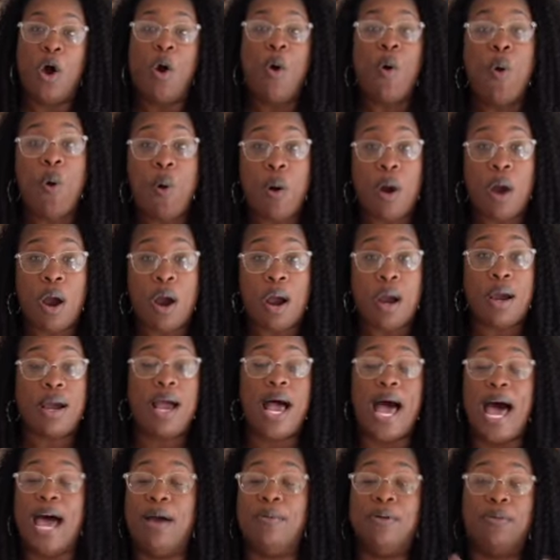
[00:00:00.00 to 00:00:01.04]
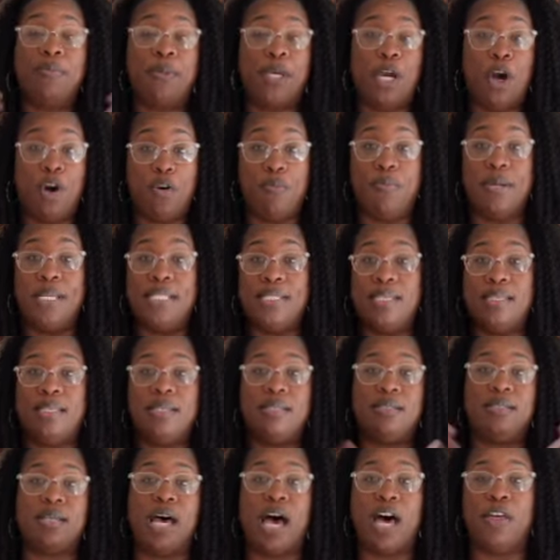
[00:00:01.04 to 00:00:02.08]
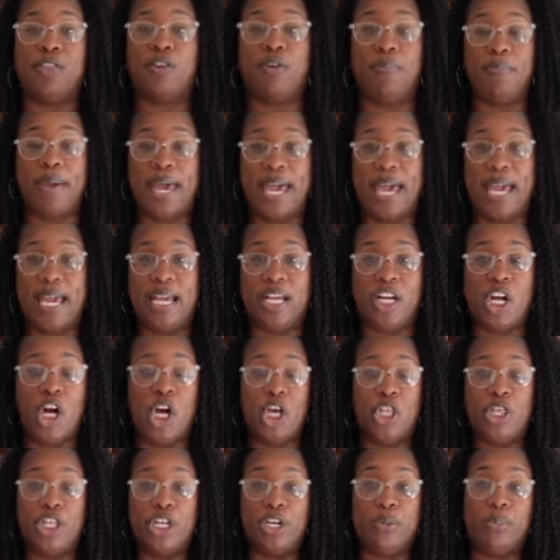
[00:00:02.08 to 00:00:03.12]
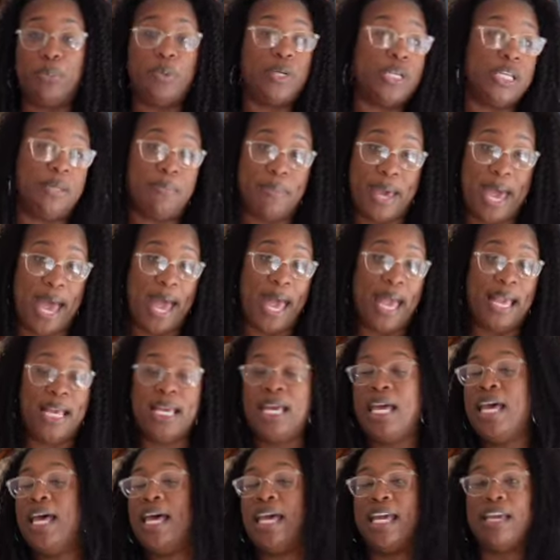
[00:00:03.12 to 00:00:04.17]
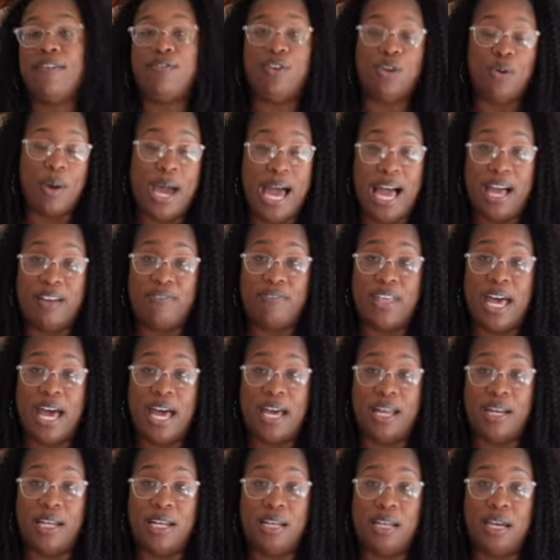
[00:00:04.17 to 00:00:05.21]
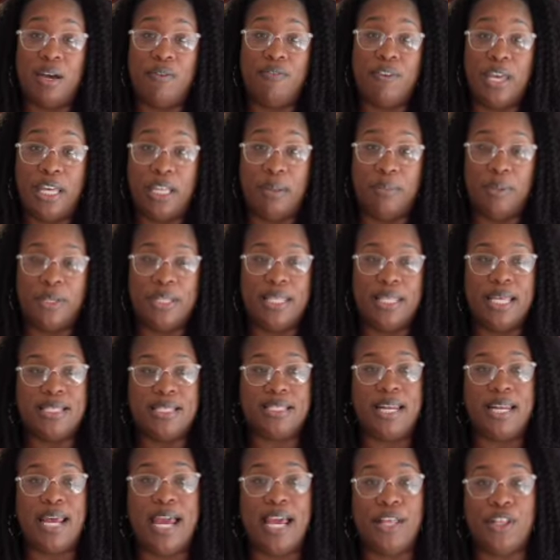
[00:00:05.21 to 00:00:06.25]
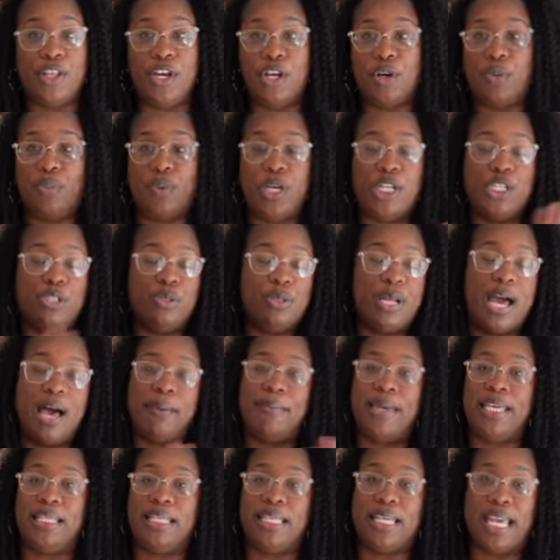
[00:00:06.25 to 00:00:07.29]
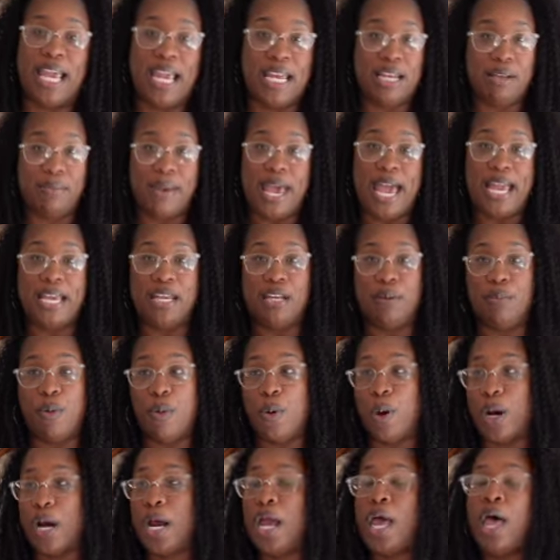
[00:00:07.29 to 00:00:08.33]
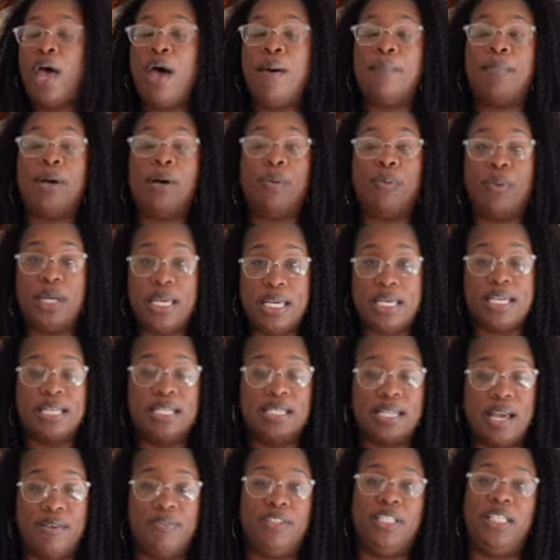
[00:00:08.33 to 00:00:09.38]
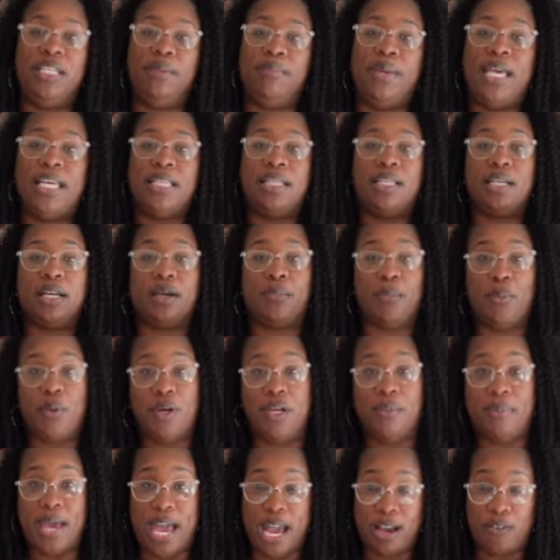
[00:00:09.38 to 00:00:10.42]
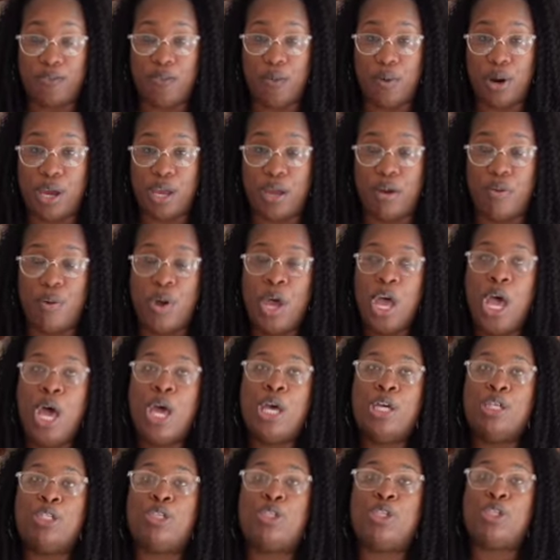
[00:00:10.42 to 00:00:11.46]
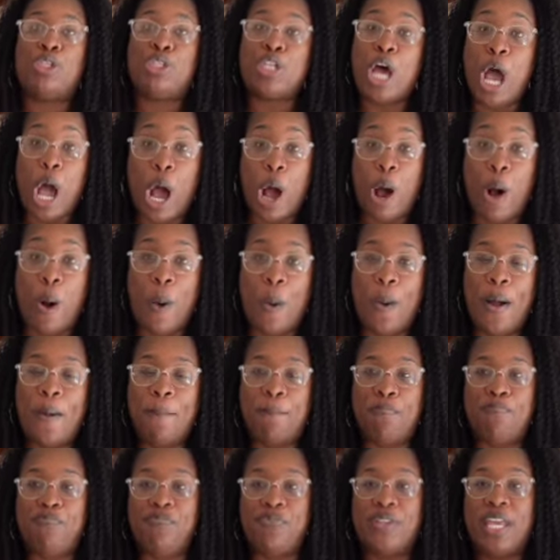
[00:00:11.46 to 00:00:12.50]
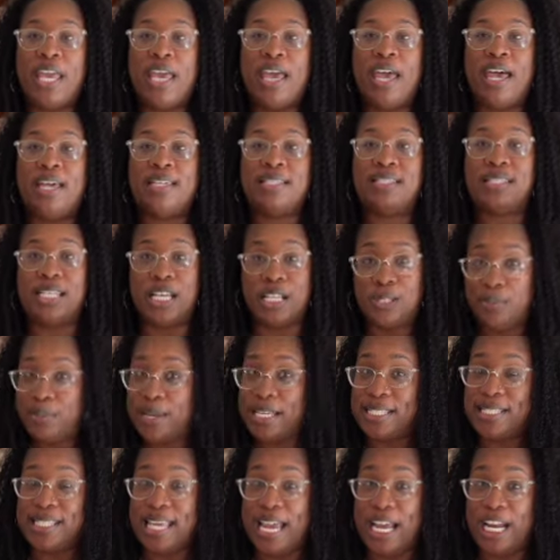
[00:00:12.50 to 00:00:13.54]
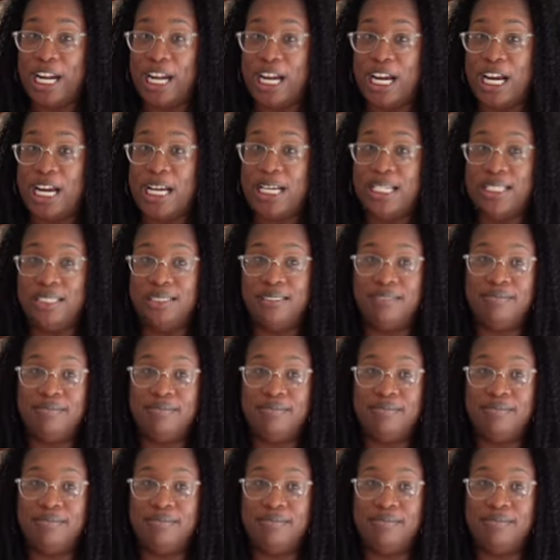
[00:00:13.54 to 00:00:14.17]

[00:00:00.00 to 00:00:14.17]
Or I would be open to this other bag called the Capri bag if you have that available. And they said, hey, look, we do not make the Katie bag anymore, but we can definitely make the Capri bag for you. So 6 weeks later,